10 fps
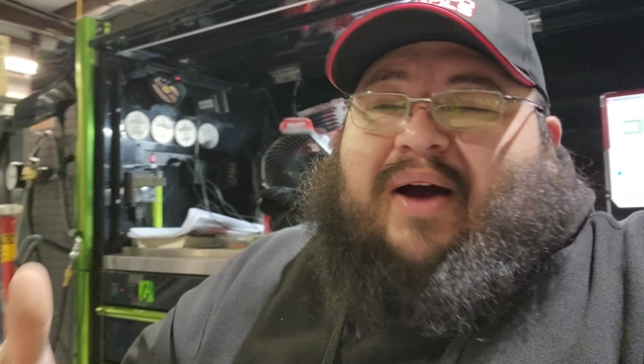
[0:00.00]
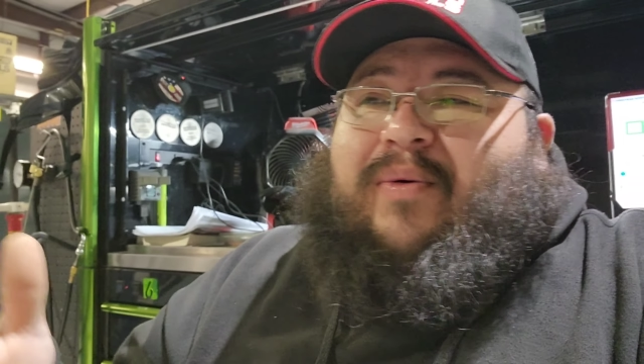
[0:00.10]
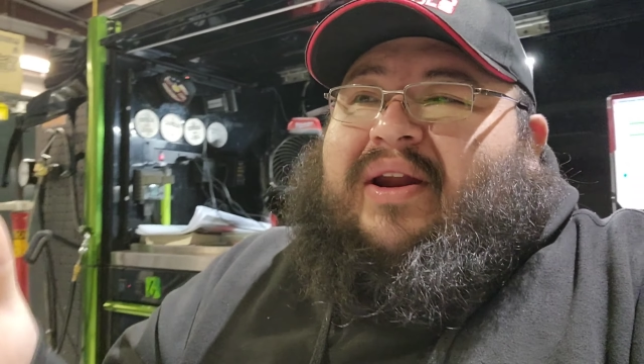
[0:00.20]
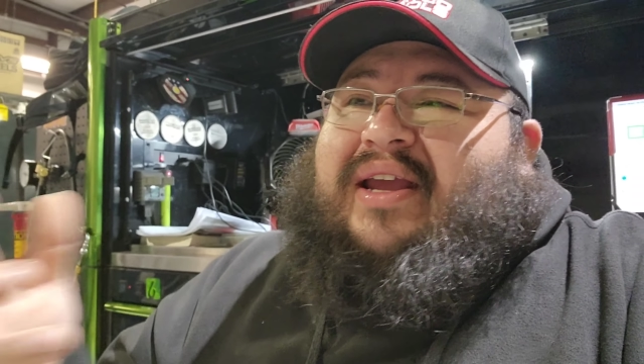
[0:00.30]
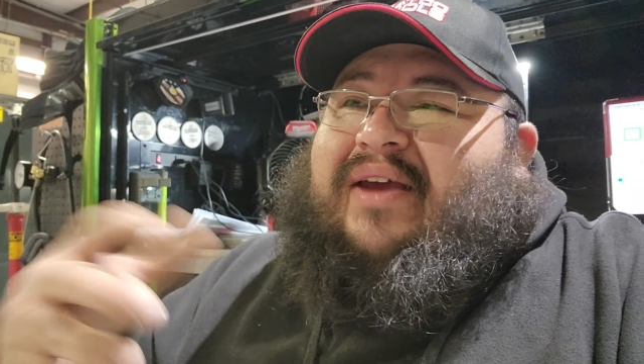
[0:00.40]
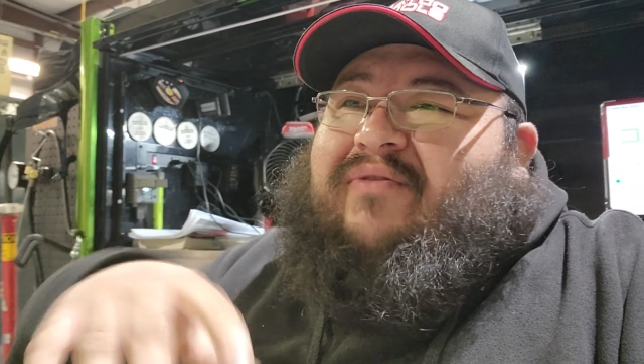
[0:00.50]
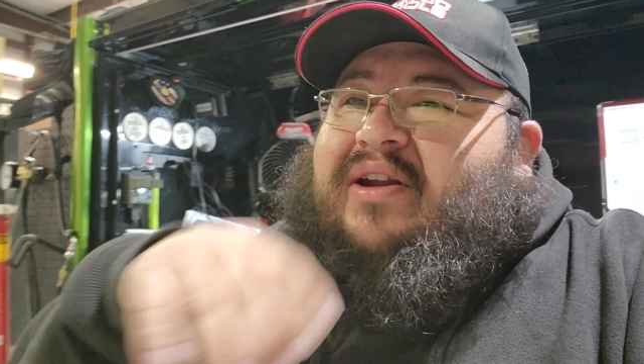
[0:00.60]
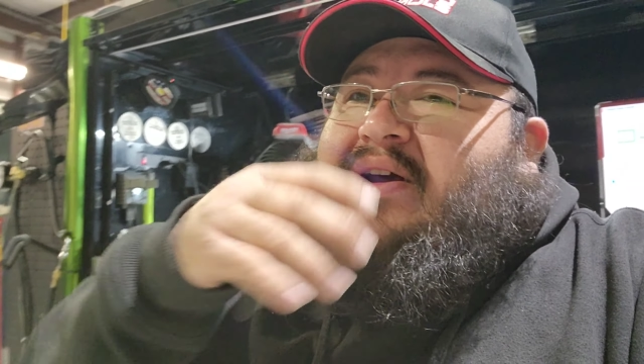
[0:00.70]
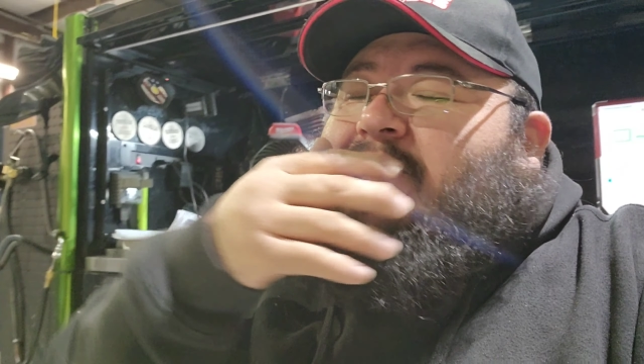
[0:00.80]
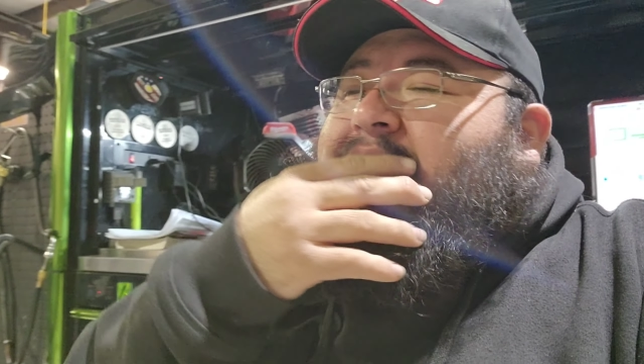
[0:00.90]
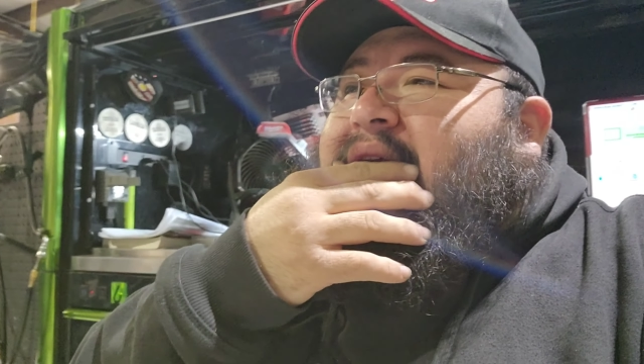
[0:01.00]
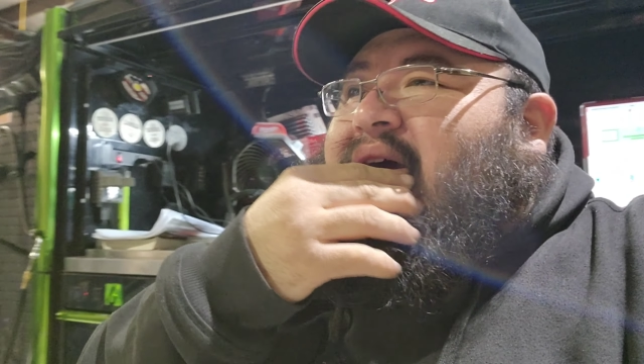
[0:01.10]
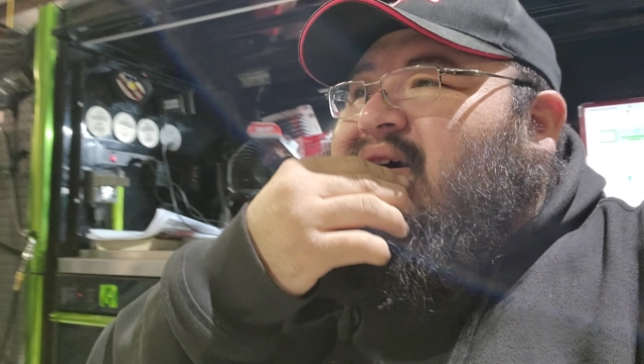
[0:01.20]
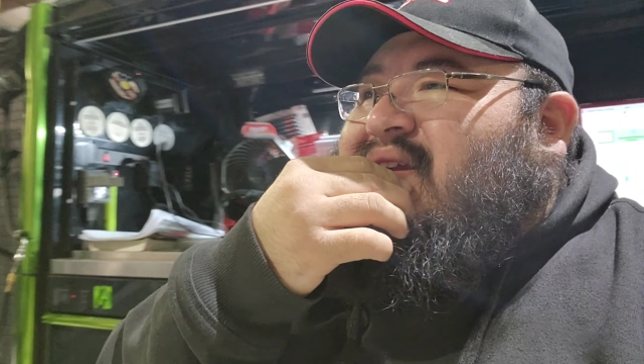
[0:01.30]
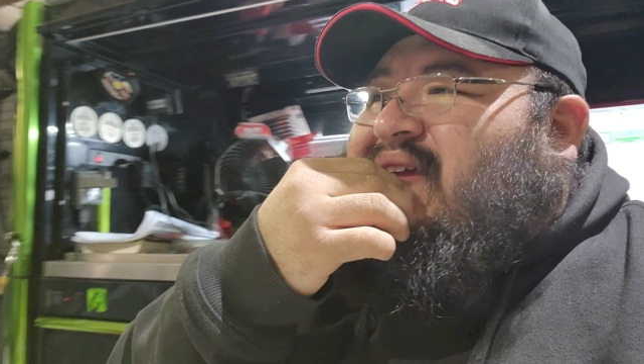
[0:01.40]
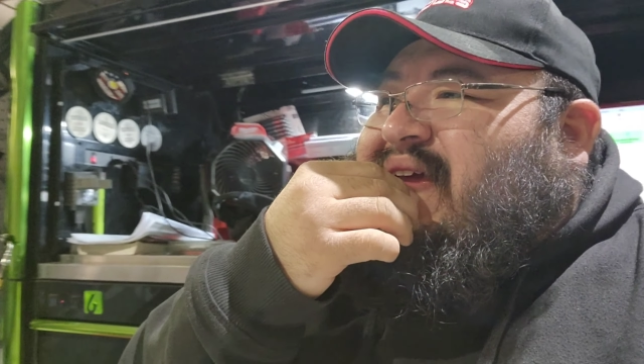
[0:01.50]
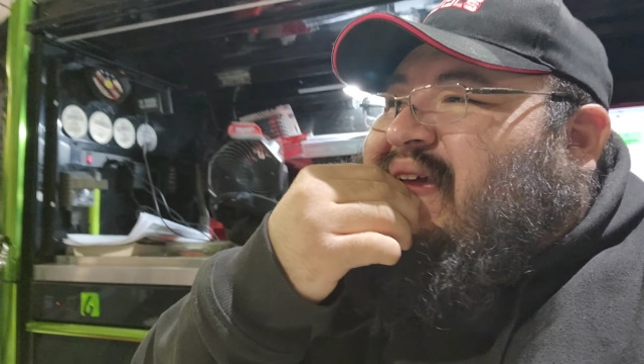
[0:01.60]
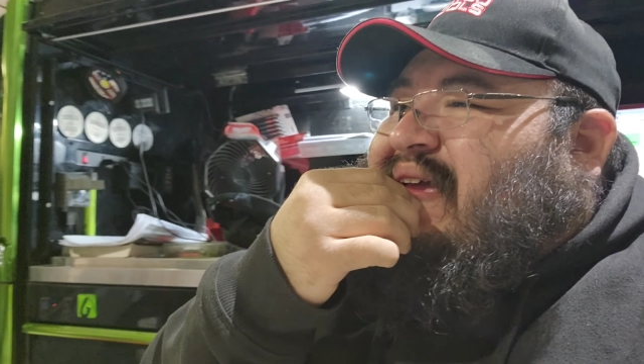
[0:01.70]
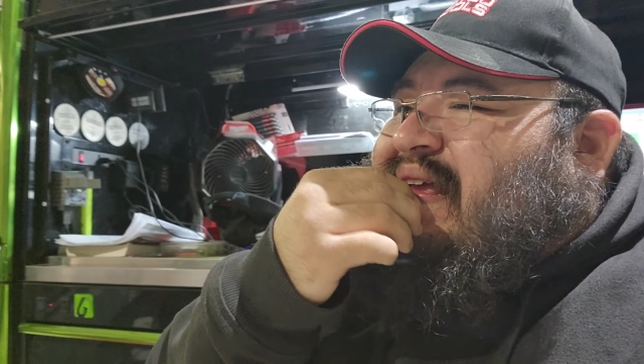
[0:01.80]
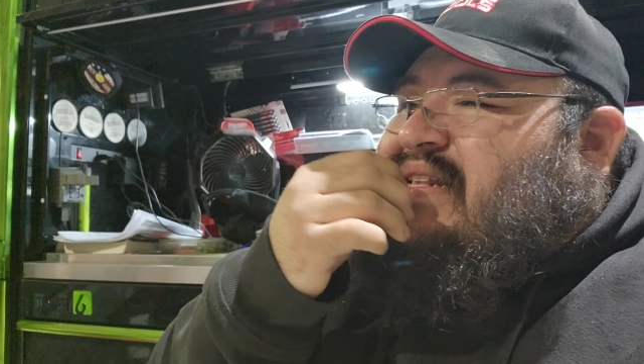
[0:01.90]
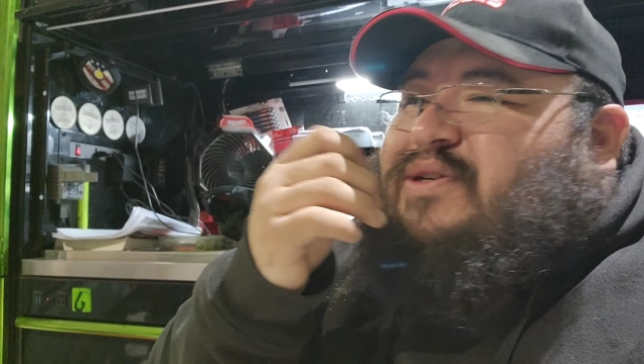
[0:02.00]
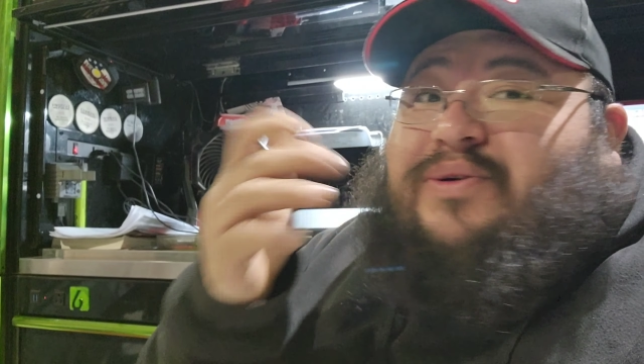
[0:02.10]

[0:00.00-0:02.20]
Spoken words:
I want to give an update on a